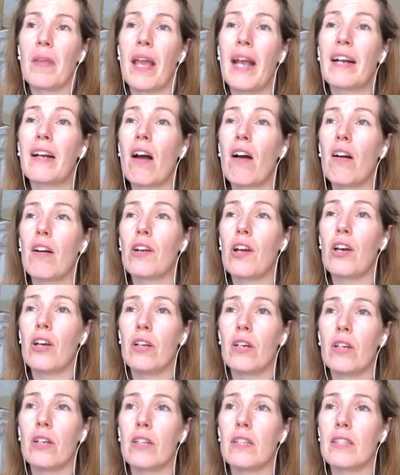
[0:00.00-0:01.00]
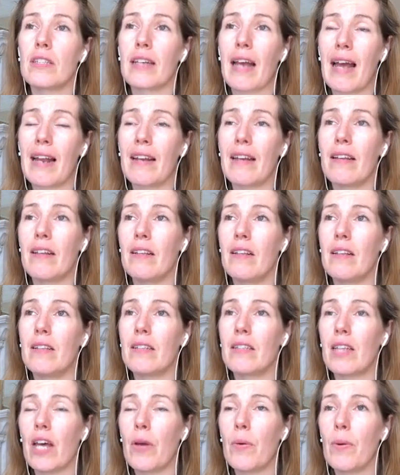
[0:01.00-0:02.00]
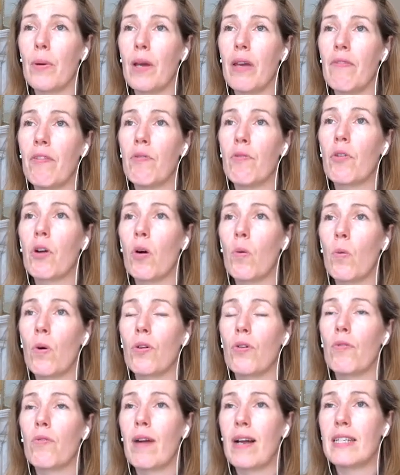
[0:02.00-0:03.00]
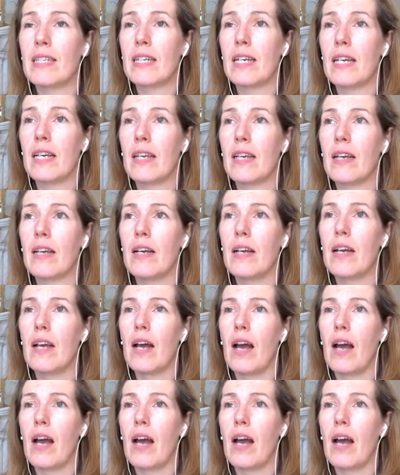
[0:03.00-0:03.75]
It can't hurt, can it? So if you've got one already,